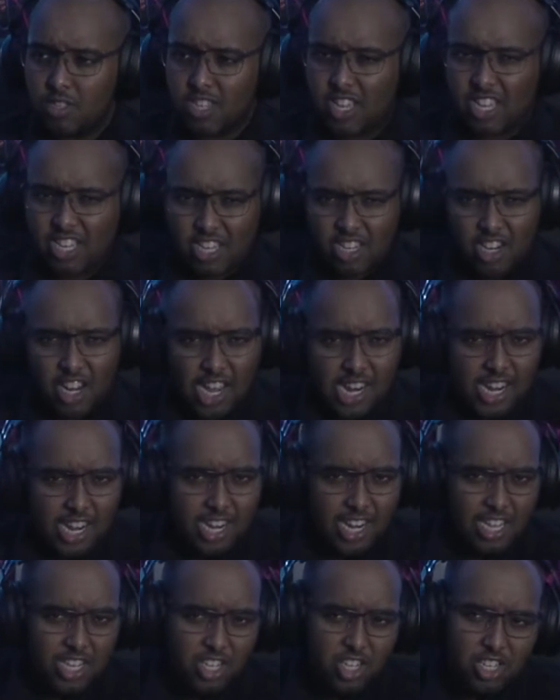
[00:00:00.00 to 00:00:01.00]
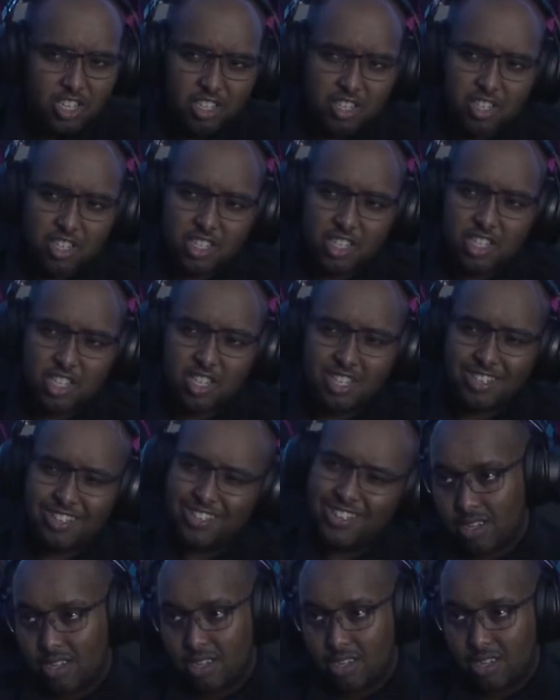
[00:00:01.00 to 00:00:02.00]
No, no, no, chill, chill, chill.
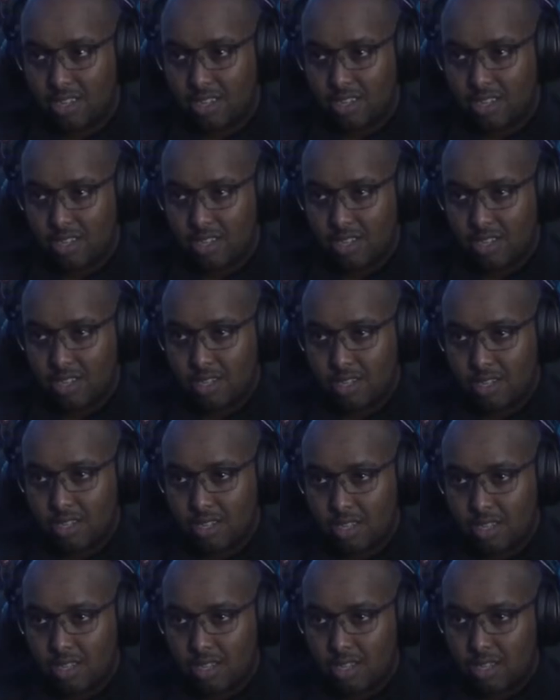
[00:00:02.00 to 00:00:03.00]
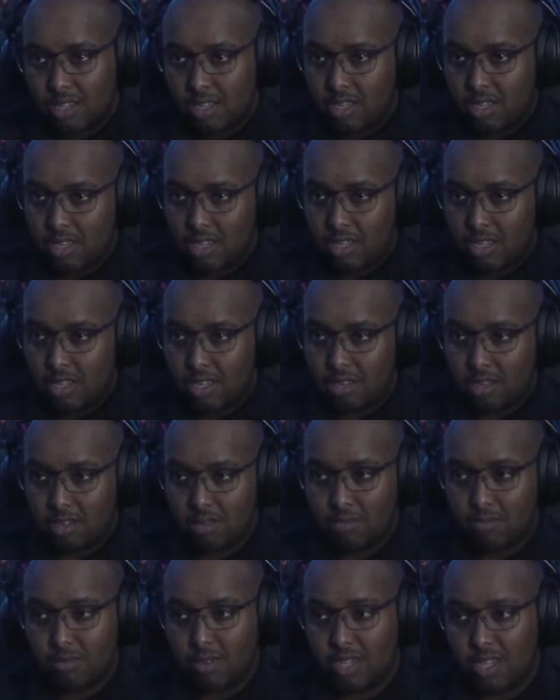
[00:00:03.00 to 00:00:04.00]
Oh
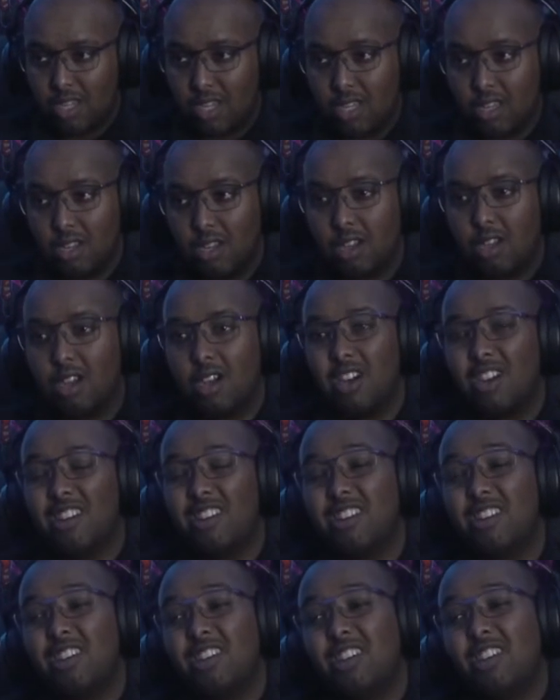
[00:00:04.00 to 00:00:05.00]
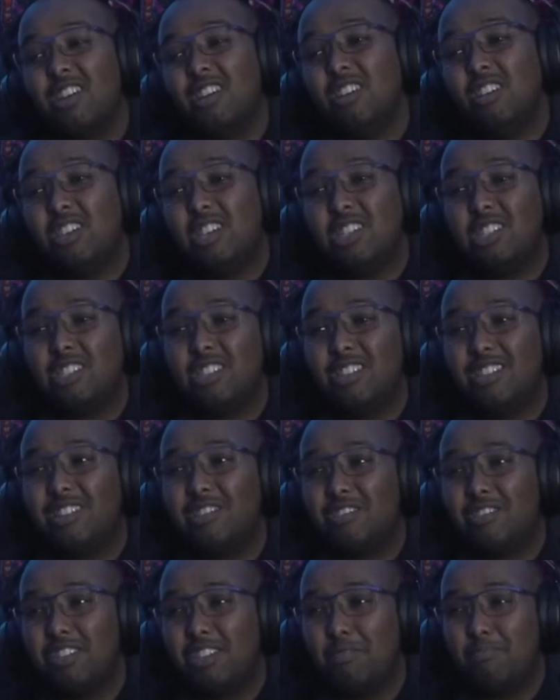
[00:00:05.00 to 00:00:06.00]
my god. He's
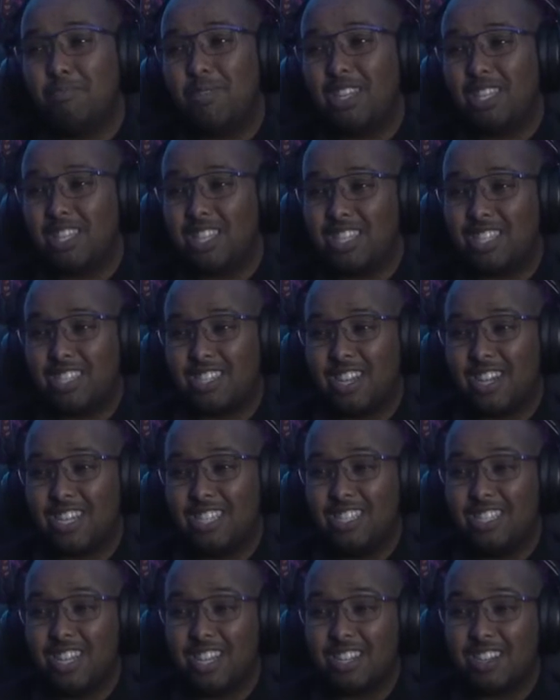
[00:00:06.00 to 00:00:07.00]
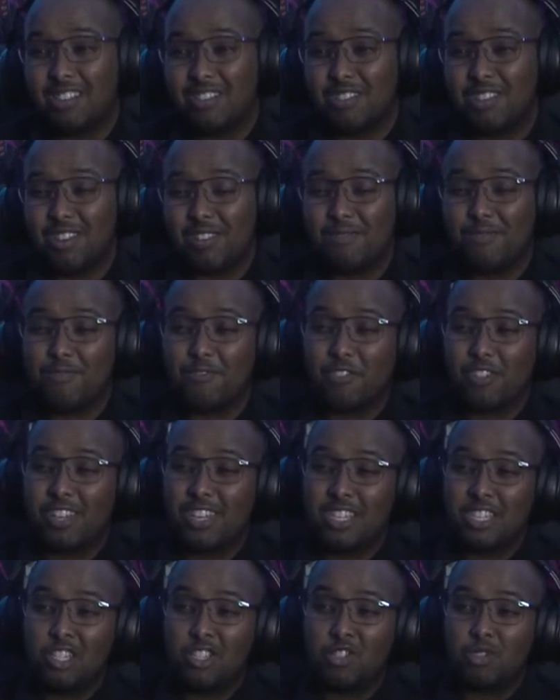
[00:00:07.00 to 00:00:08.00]
literally made this guy Deckard a
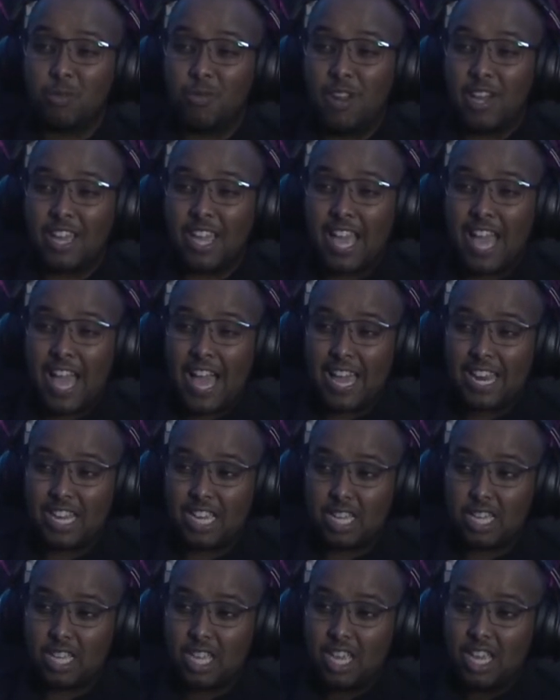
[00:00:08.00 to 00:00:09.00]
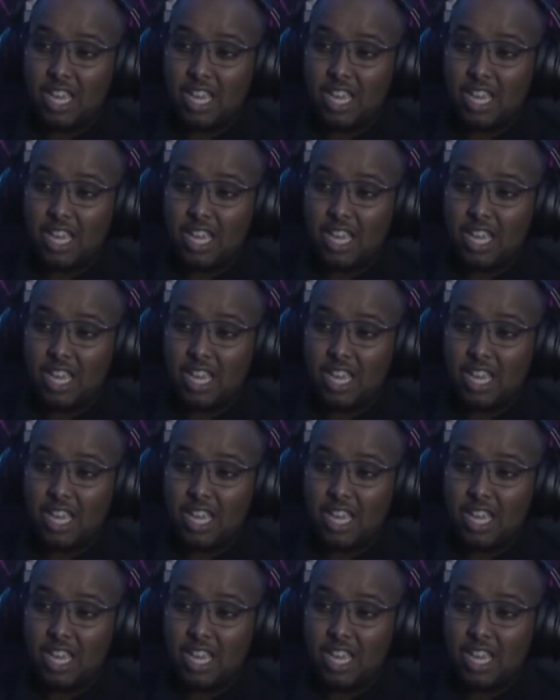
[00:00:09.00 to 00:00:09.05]
freaking drug addict.